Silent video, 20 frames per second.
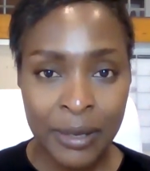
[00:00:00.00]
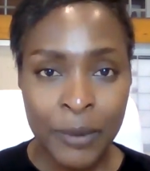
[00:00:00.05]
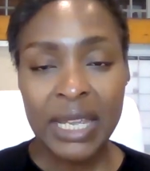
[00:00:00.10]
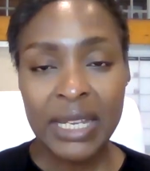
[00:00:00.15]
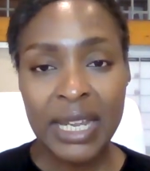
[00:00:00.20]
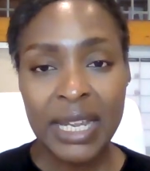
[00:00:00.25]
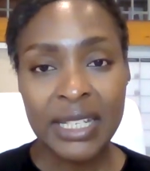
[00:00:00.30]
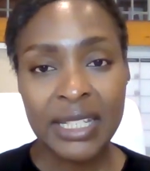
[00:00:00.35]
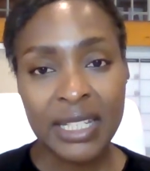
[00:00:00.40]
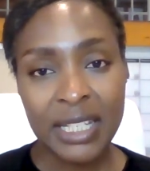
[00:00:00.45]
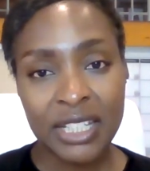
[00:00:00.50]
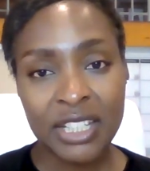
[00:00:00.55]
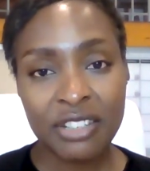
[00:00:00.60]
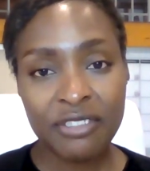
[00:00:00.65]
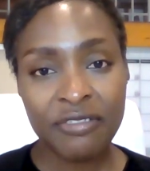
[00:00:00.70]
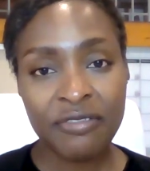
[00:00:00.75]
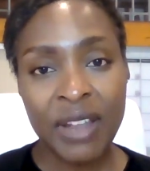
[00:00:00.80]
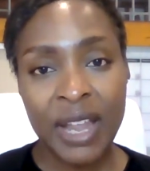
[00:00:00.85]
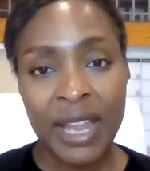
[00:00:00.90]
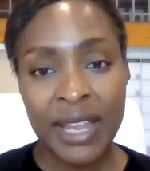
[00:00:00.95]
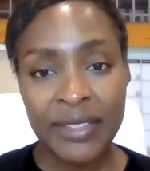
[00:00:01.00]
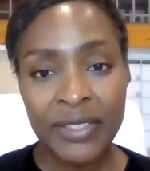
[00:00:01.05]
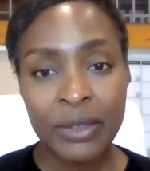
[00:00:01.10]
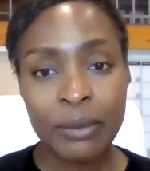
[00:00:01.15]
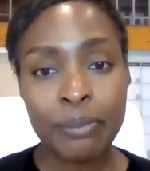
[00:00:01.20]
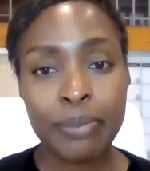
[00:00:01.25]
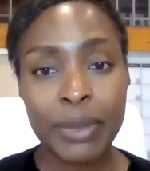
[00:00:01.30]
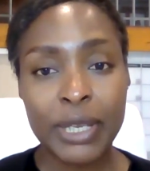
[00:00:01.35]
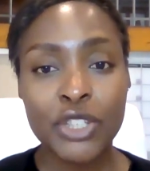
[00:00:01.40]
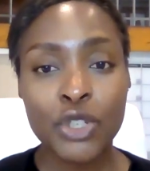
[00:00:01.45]
and identify
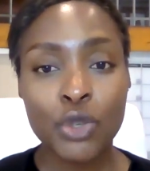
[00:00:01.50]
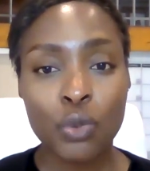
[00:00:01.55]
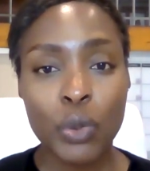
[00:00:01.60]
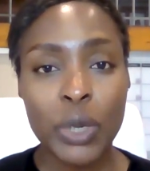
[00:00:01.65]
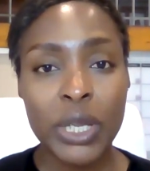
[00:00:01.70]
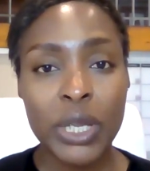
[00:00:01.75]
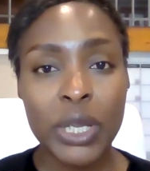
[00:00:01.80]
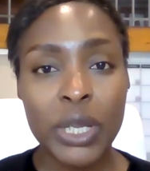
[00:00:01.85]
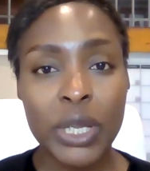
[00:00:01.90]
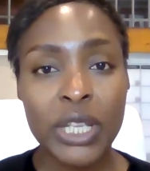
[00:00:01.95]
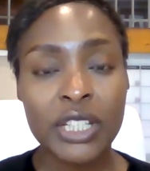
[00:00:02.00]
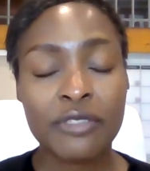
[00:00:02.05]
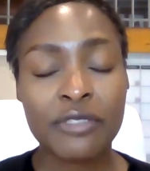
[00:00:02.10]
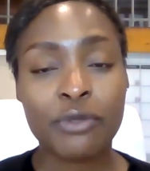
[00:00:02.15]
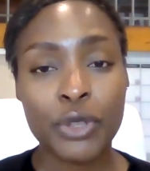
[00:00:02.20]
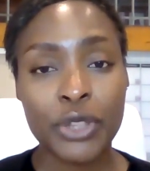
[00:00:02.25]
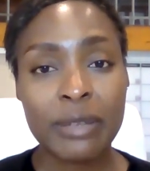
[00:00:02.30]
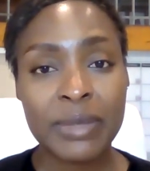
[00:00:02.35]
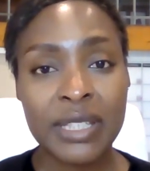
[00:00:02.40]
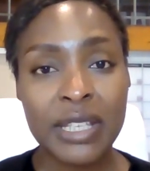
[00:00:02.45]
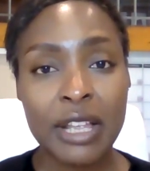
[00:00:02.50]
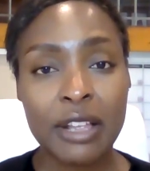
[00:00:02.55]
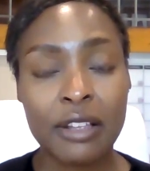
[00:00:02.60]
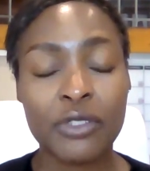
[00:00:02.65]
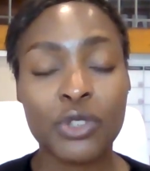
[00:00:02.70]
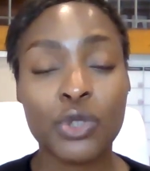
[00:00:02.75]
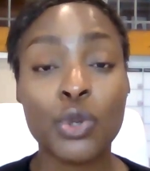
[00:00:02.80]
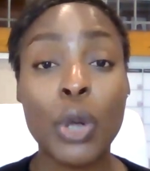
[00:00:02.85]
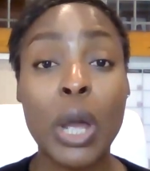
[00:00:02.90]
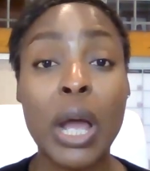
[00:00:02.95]
the best ways for
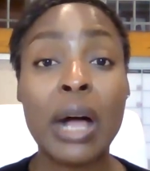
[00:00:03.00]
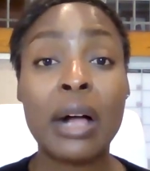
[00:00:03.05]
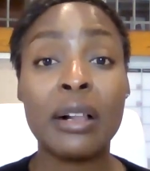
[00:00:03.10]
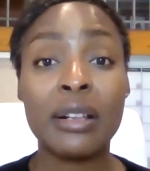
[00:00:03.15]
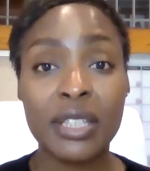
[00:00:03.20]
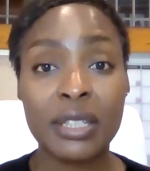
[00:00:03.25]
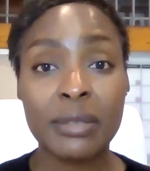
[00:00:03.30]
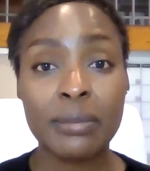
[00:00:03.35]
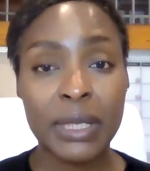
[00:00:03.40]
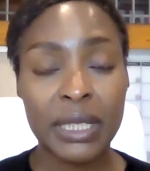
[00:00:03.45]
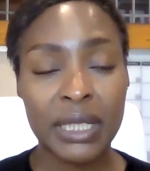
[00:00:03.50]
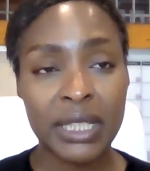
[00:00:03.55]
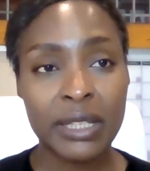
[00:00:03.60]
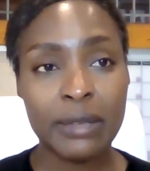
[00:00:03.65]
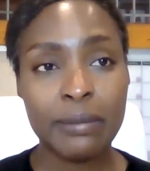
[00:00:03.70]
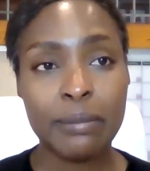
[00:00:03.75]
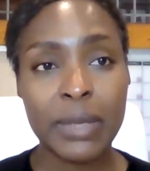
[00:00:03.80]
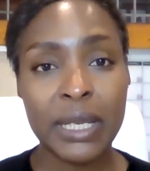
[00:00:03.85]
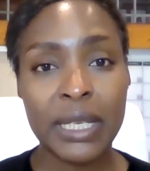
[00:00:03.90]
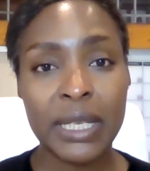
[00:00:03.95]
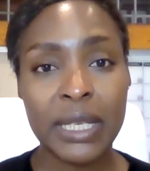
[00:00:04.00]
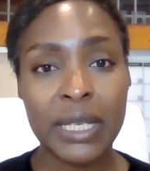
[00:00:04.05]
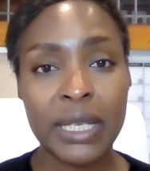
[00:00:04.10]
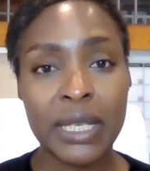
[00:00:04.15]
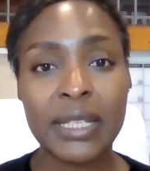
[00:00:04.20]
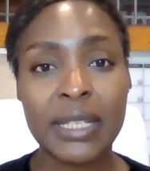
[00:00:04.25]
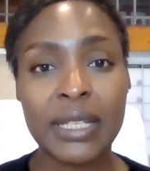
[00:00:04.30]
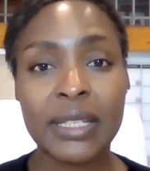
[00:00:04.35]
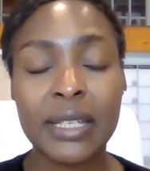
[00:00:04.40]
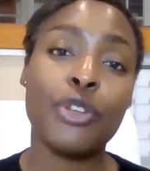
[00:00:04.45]
themselves to ultimately meet
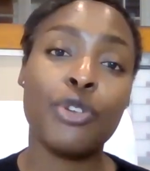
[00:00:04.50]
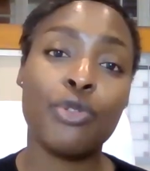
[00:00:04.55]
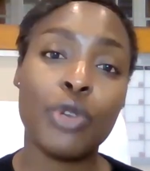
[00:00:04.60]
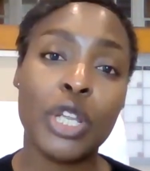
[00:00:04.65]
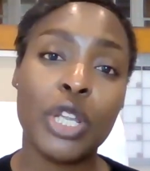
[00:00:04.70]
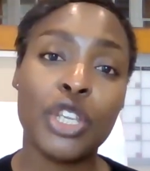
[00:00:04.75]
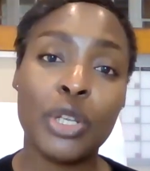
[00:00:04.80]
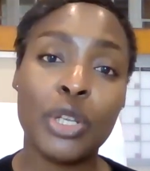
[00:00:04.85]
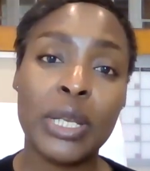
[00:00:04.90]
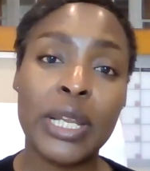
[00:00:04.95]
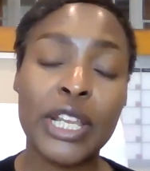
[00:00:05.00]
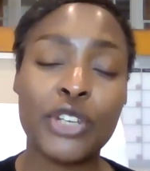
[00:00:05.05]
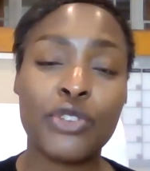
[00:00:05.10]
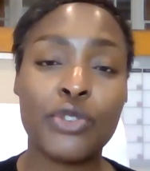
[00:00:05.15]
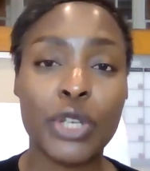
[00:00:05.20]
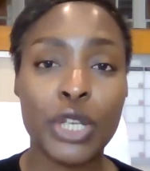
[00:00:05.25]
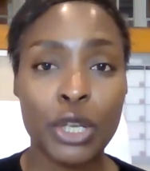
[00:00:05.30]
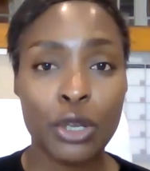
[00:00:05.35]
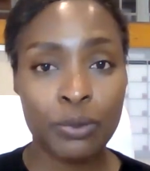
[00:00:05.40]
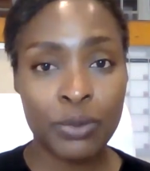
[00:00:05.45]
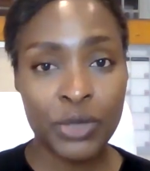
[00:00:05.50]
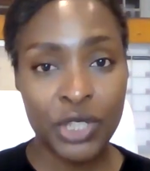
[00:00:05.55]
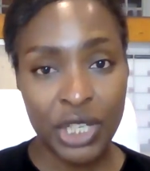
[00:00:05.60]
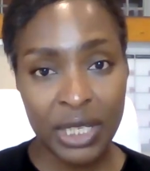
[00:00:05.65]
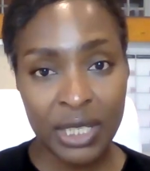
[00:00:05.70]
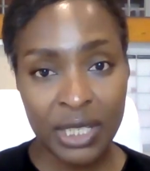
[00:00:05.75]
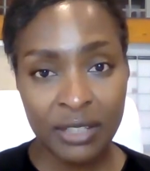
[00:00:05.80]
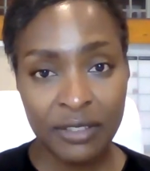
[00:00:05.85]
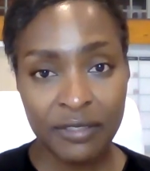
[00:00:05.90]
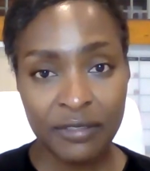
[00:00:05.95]
the regulatory
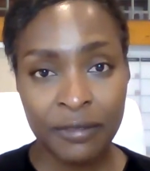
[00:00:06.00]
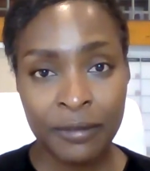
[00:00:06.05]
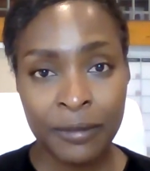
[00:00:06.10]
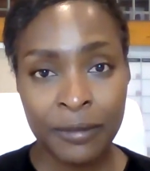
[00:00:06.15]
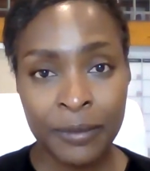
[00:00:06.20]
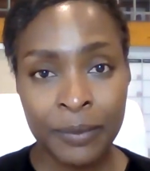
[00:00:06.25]
objective.